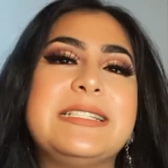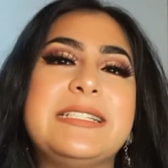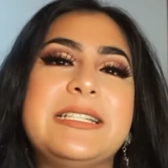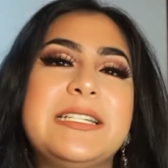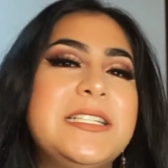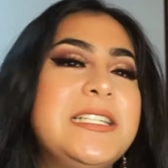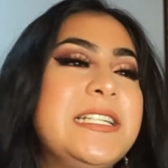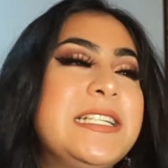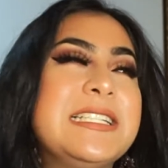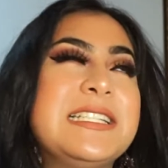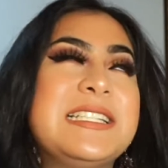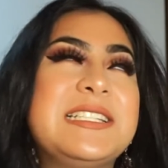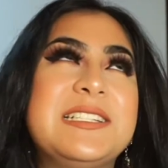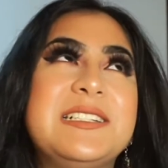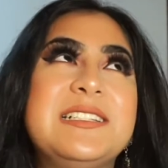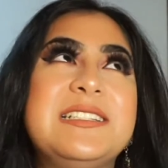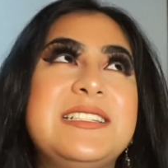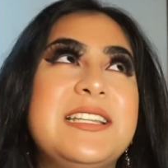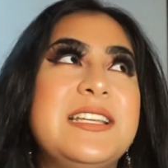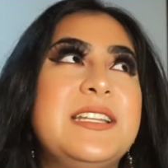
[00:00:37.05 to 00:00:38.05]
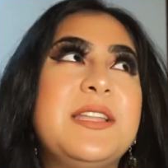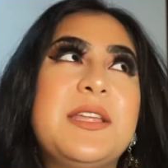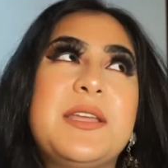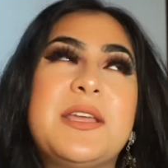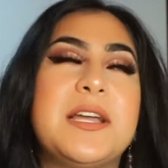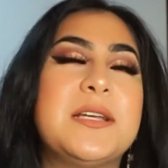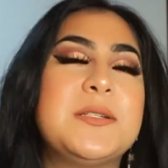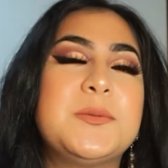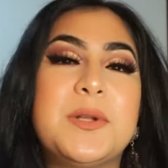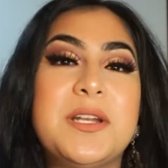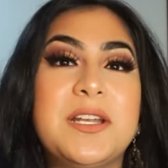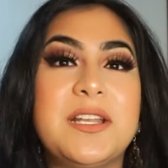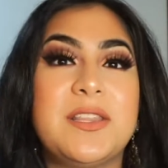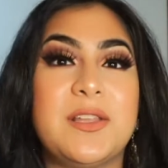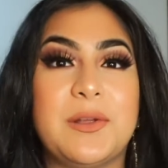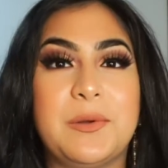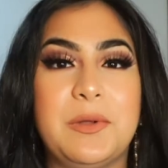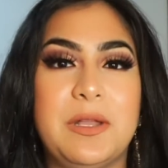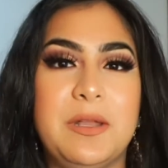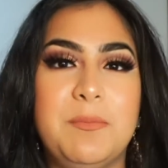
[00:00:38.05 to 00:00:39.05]
still said that you guys wanted
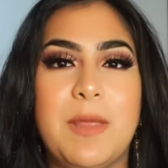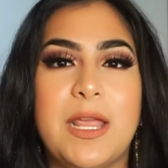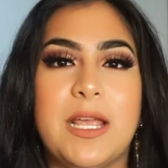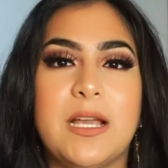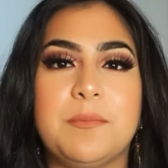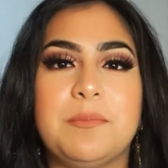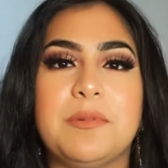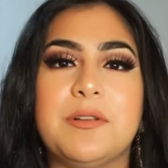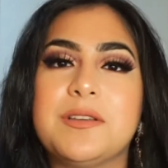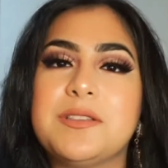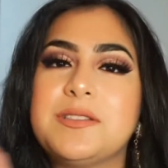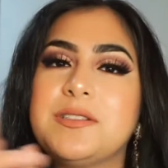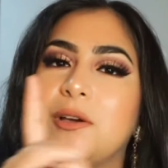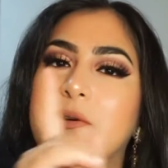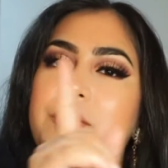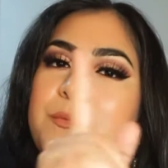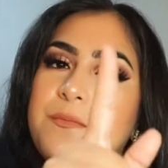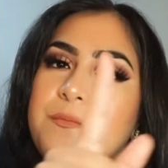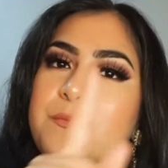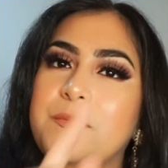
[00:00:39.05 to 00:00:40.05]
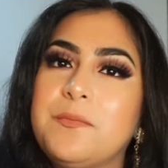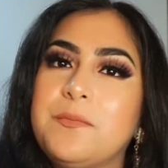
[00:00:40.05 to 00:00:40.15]
the green makeup look, so